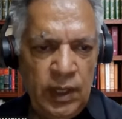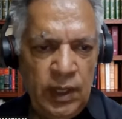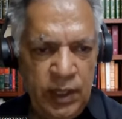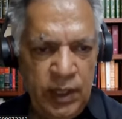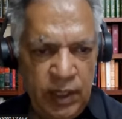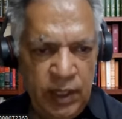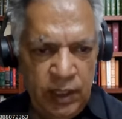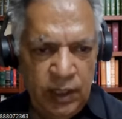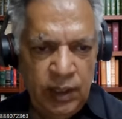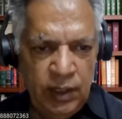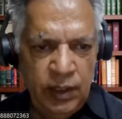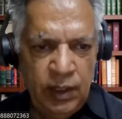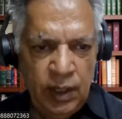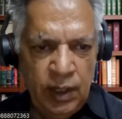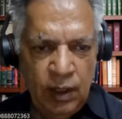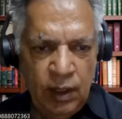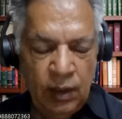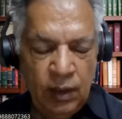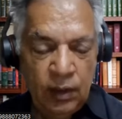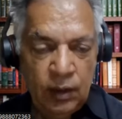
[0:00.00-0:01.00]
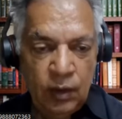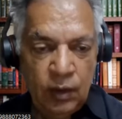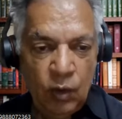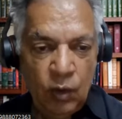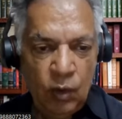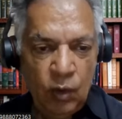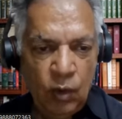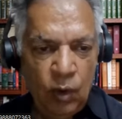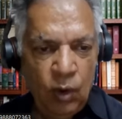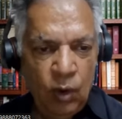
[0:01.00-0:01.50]
in India
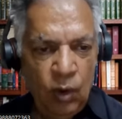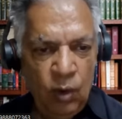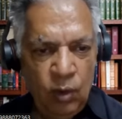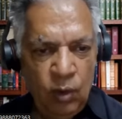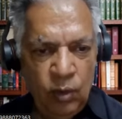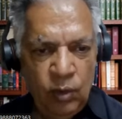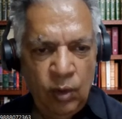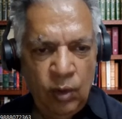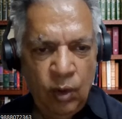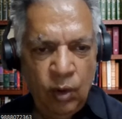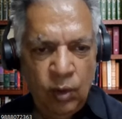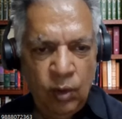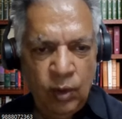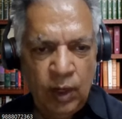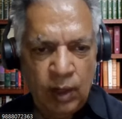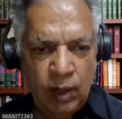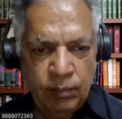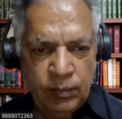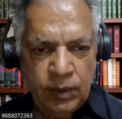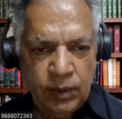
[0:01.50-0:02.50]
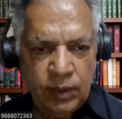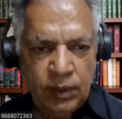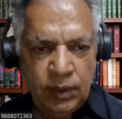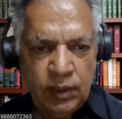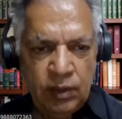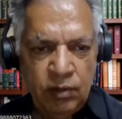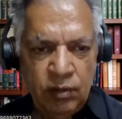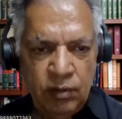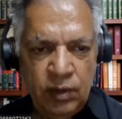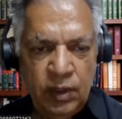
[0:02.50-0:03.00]
on or after
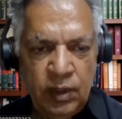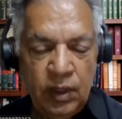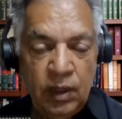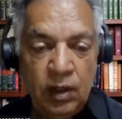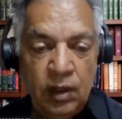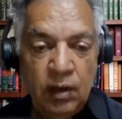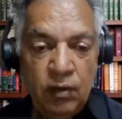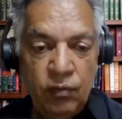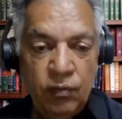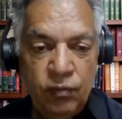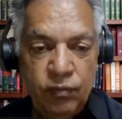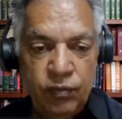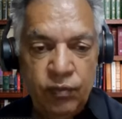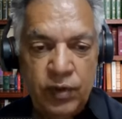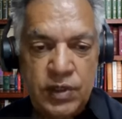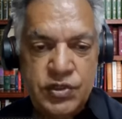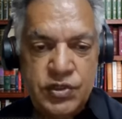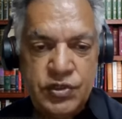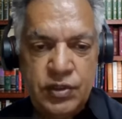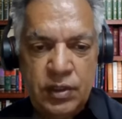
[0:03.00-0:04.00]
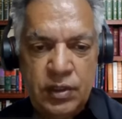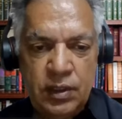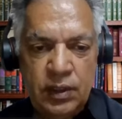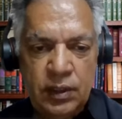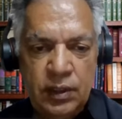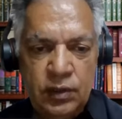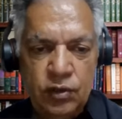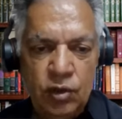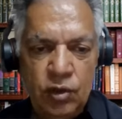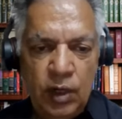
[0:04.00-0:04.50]
the 1st
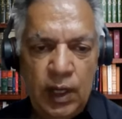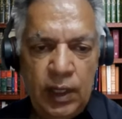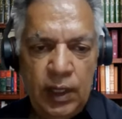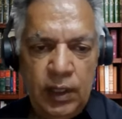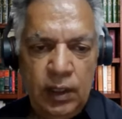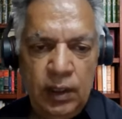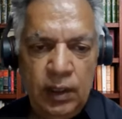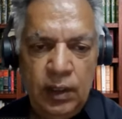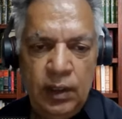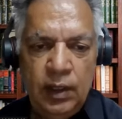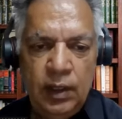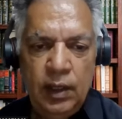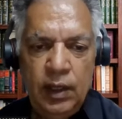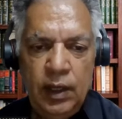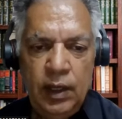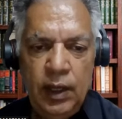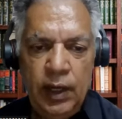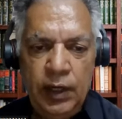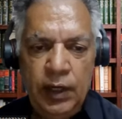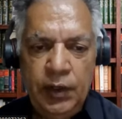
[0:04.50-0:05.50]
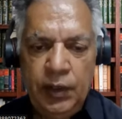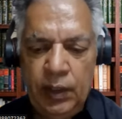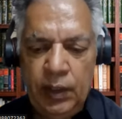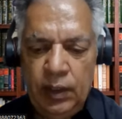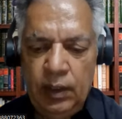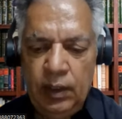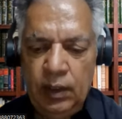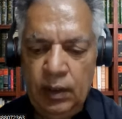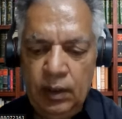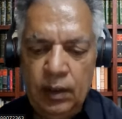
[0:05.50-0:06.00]
July
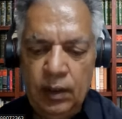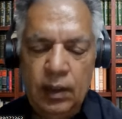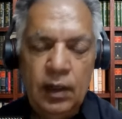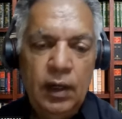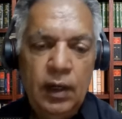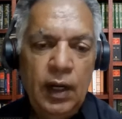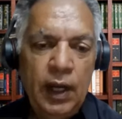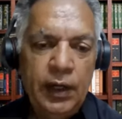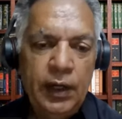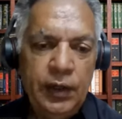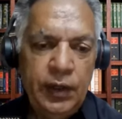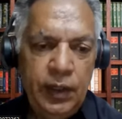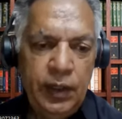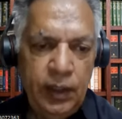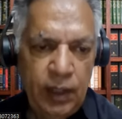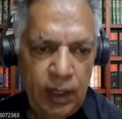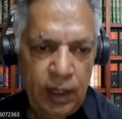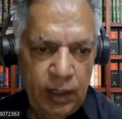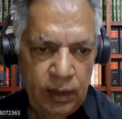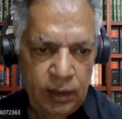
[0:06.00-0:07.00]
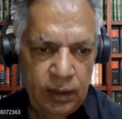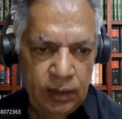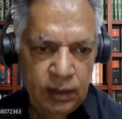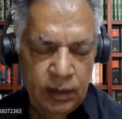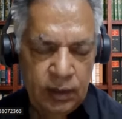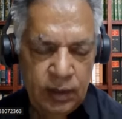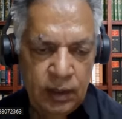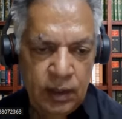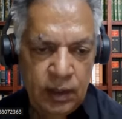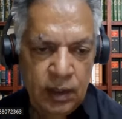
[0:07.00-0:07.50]
1899.
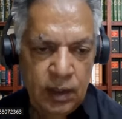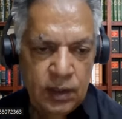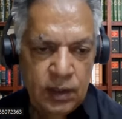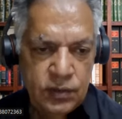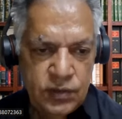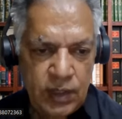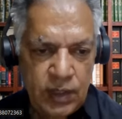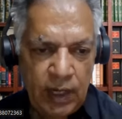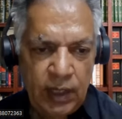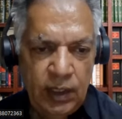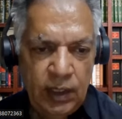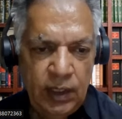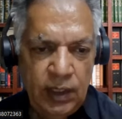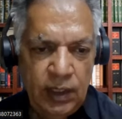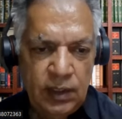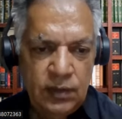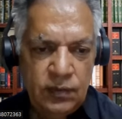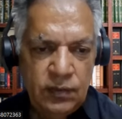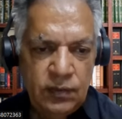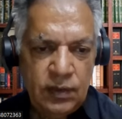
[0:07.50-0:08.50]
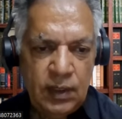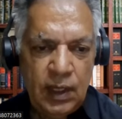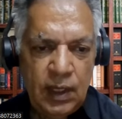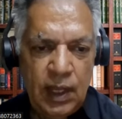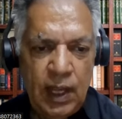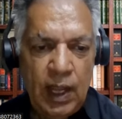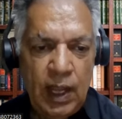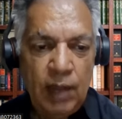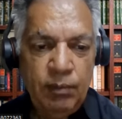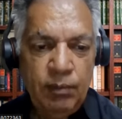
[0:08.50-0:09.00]
Second is
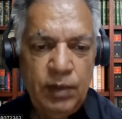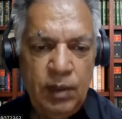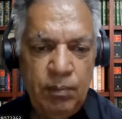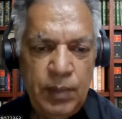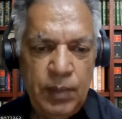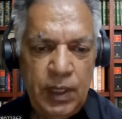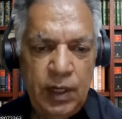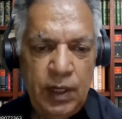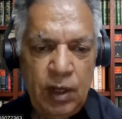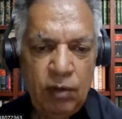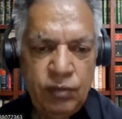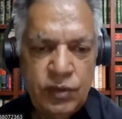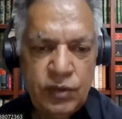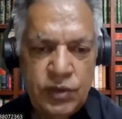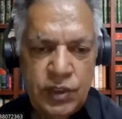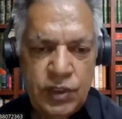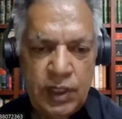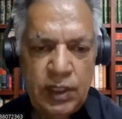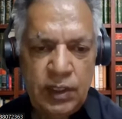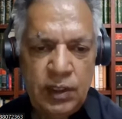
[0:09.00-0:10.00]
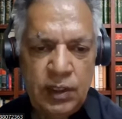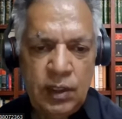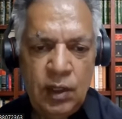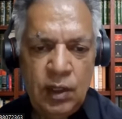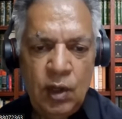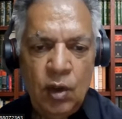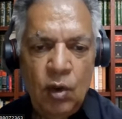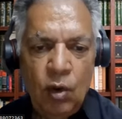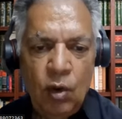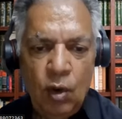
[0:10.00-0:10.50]
every bill of exchange
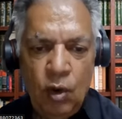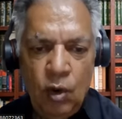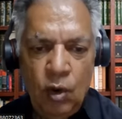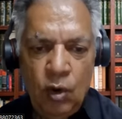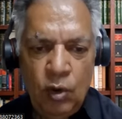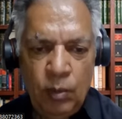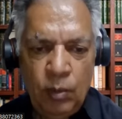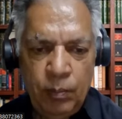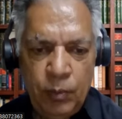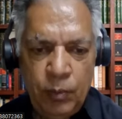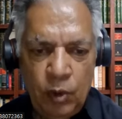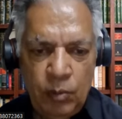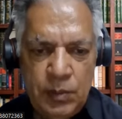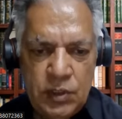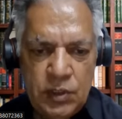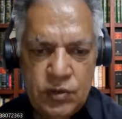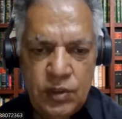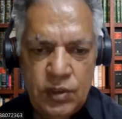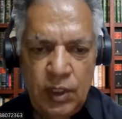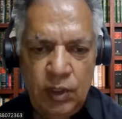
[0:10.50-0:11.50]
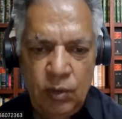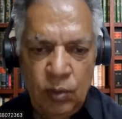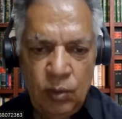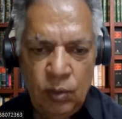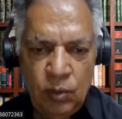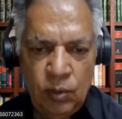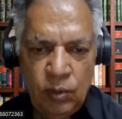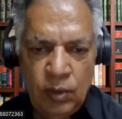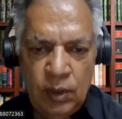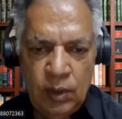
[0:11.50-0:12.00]
or promissory note